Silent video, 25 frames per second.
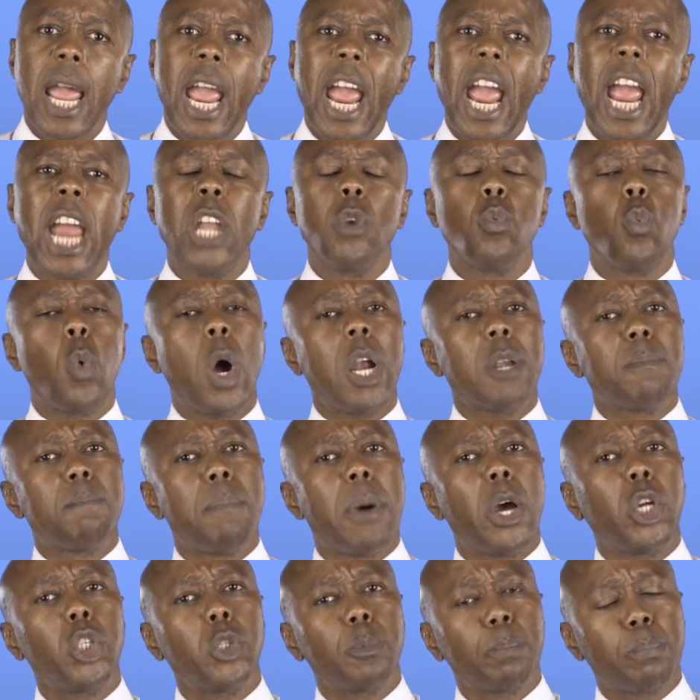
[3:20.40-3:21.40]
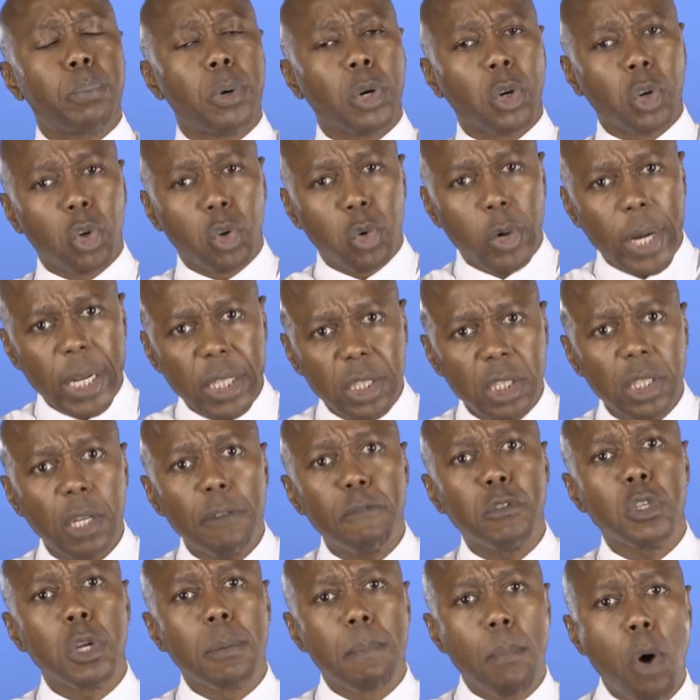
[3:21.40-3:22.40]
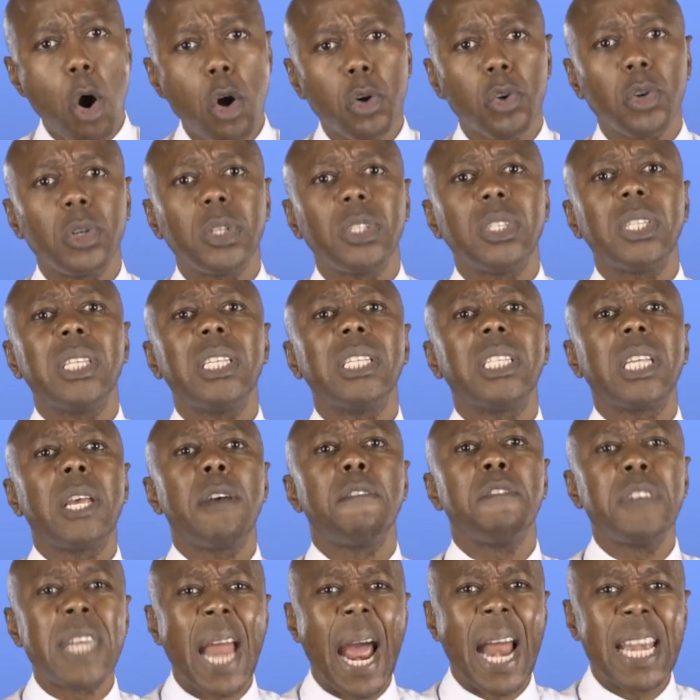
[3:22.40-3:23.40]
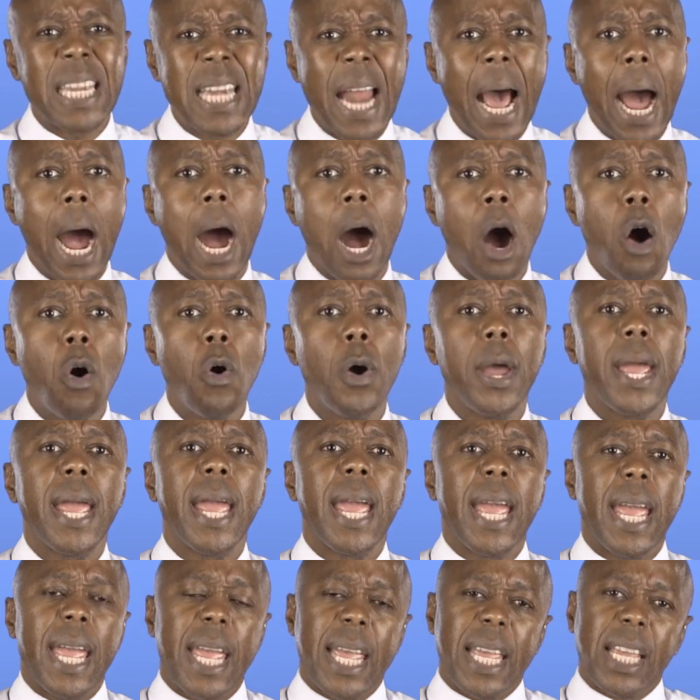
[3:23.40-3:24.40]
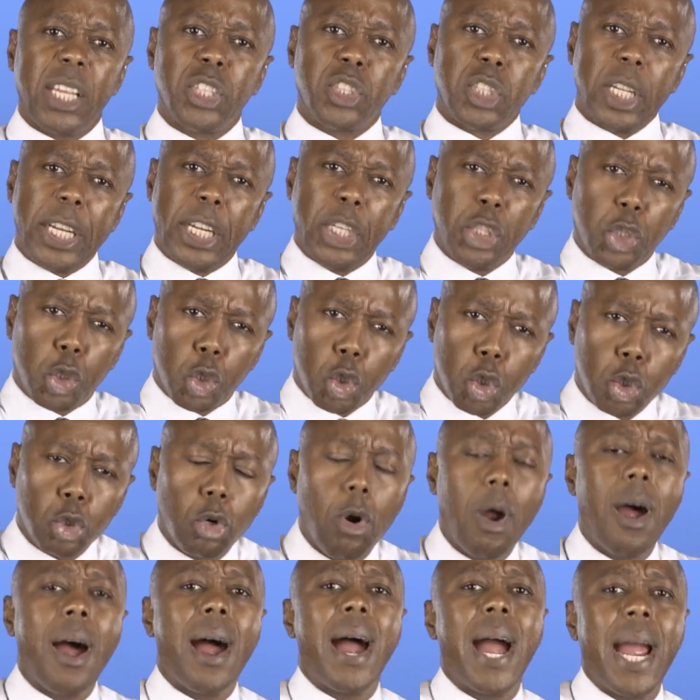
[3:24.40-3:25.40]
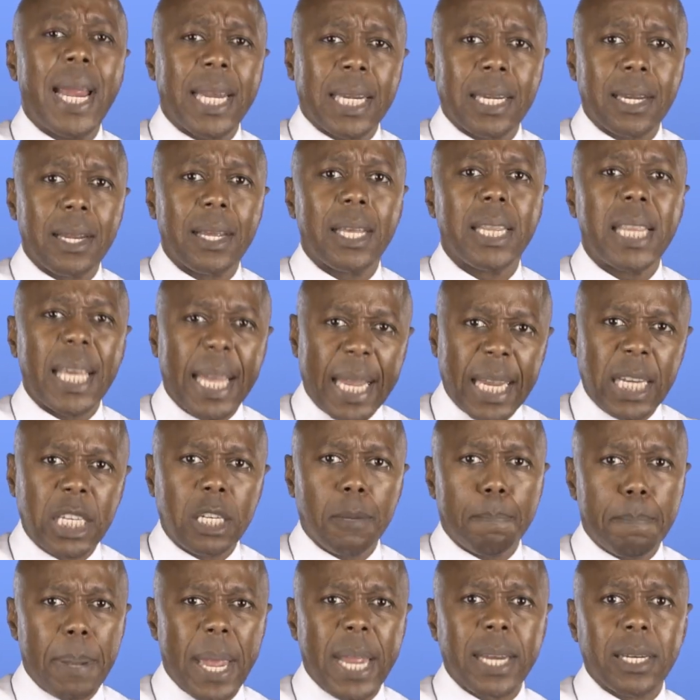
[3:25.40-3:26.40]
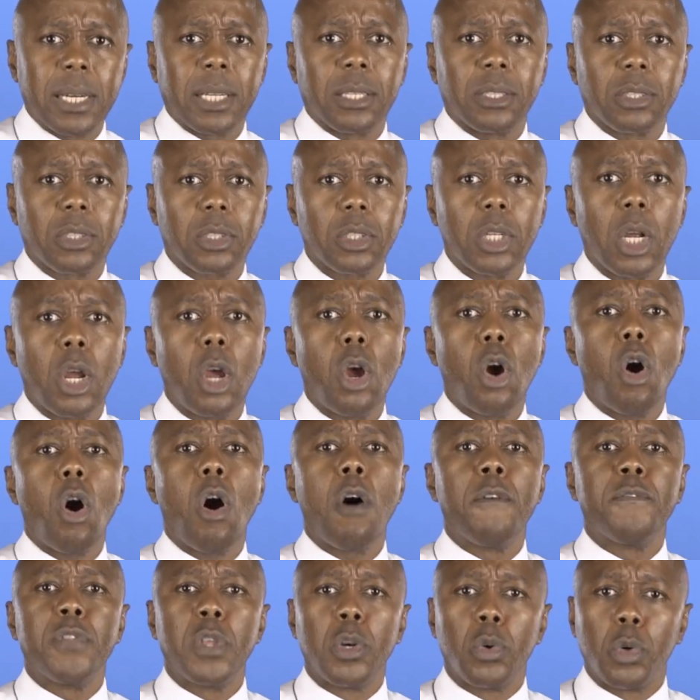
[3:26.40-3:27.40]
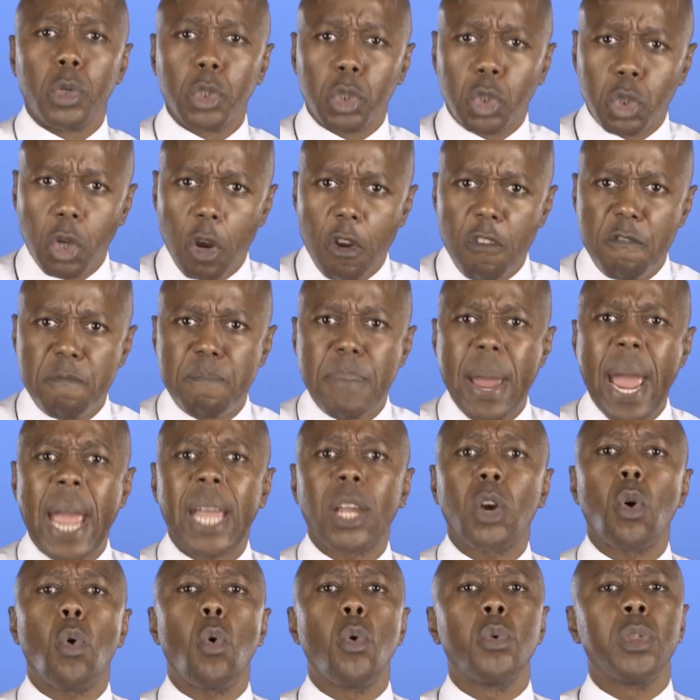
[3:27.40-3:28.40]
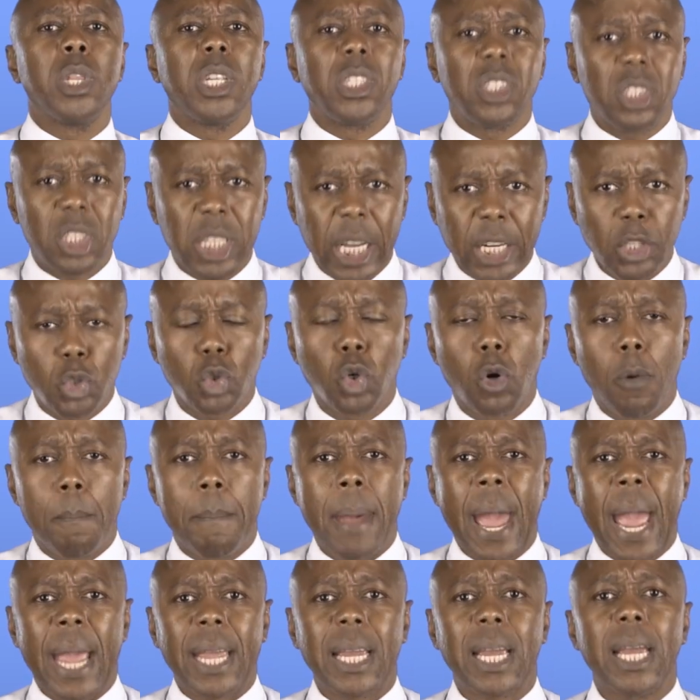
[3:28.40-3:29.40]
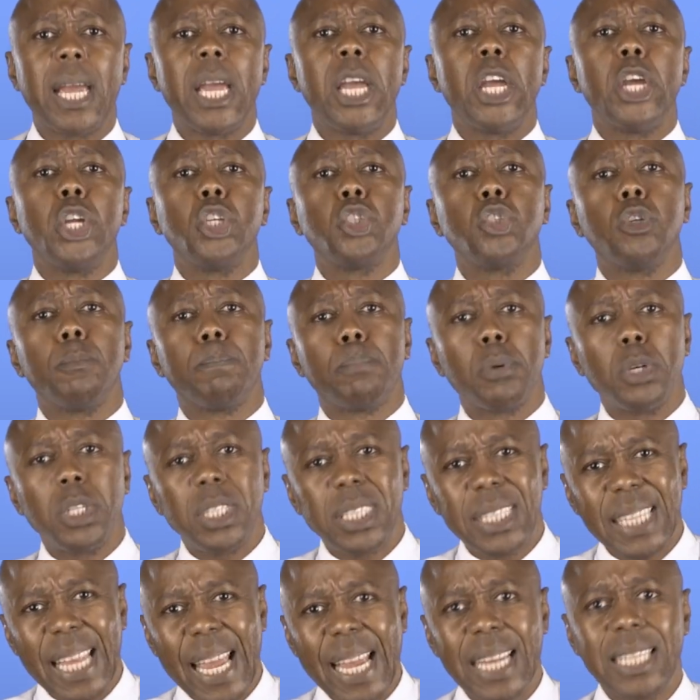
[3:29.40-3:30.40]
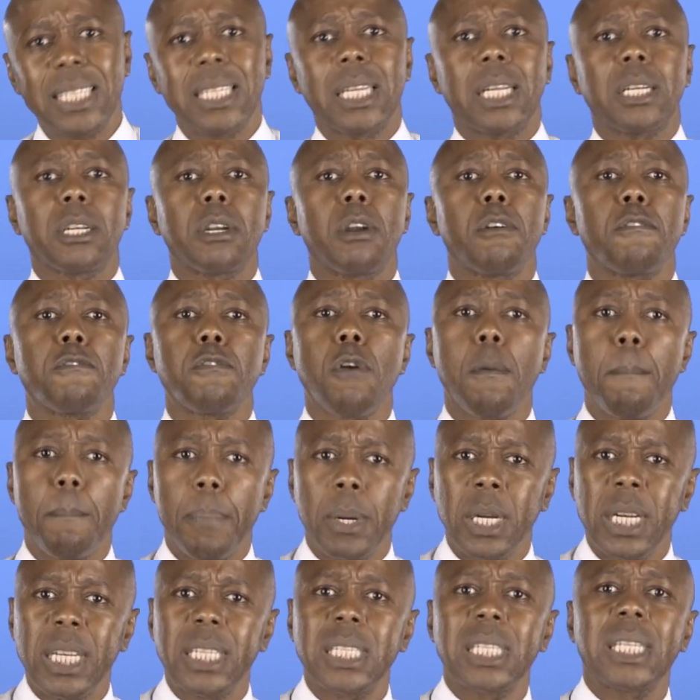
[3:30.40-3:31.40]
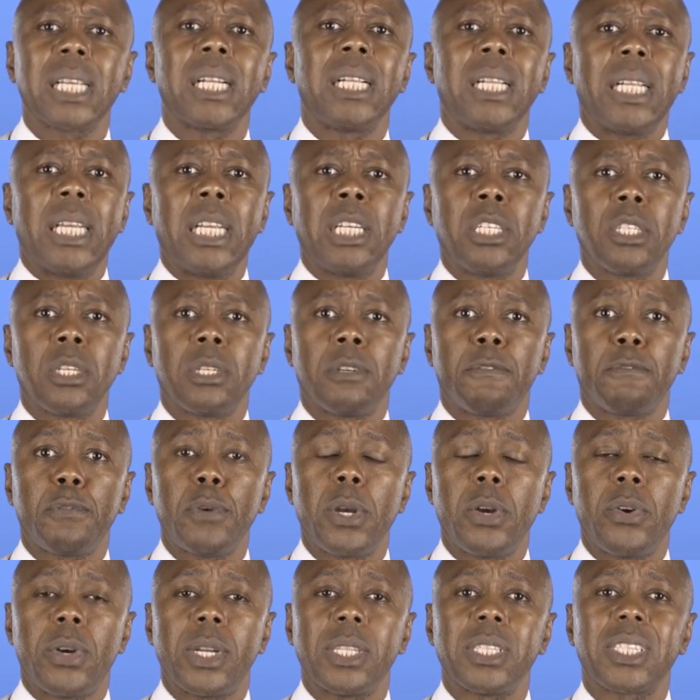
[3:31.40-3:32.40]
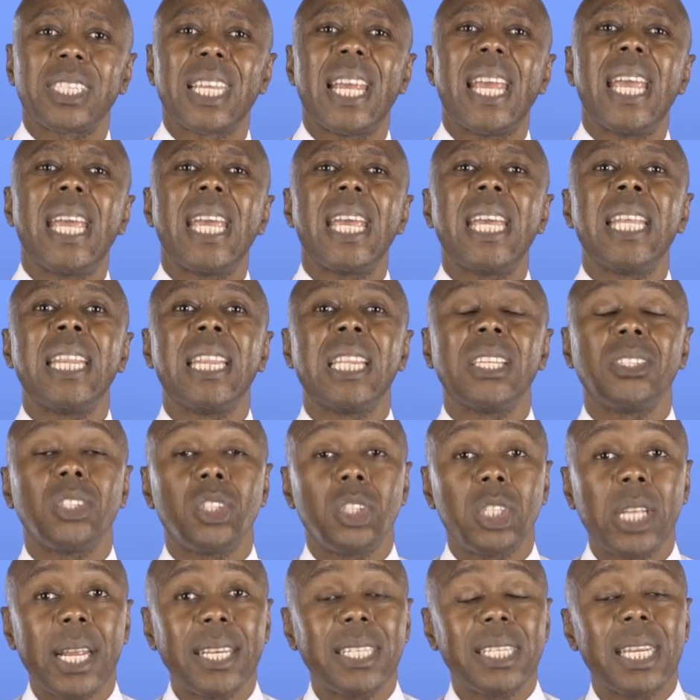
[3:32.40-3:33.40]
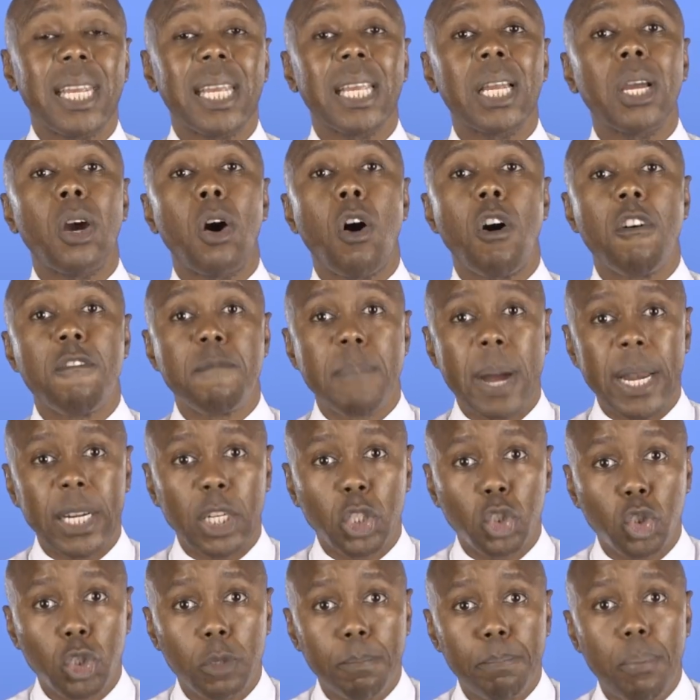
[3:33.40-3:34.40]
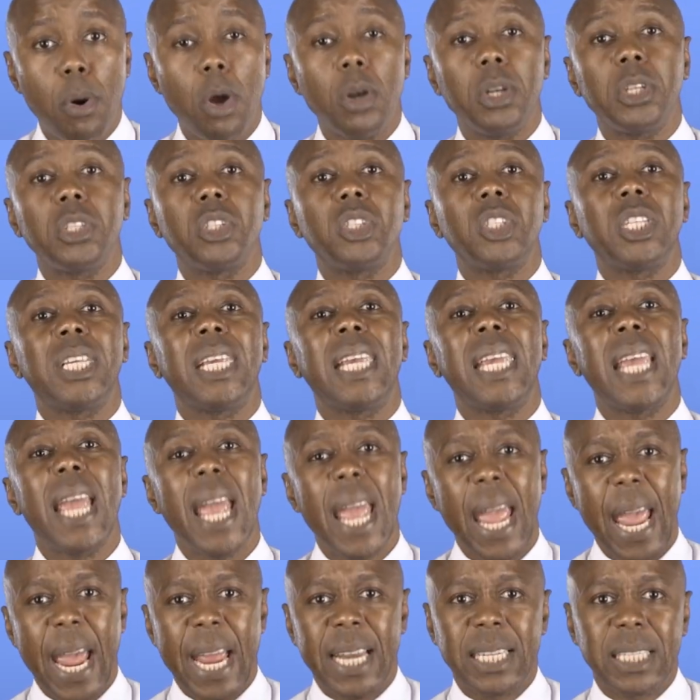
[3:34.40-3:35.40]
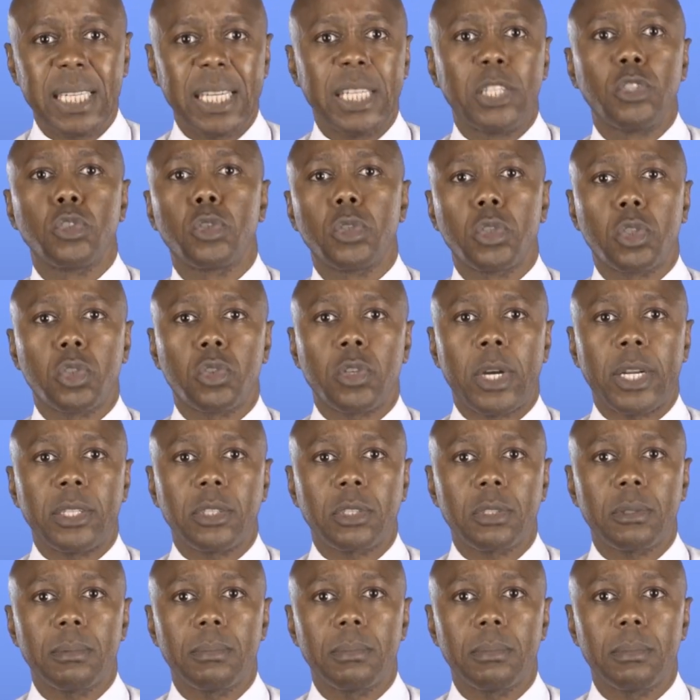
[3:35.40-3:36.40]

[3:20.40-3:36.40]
And what most progressive democracies have done now is enshrine the independence of the Reserve Bank or the central bank to protect it from political interference in the setting of monetary policy and interest rates.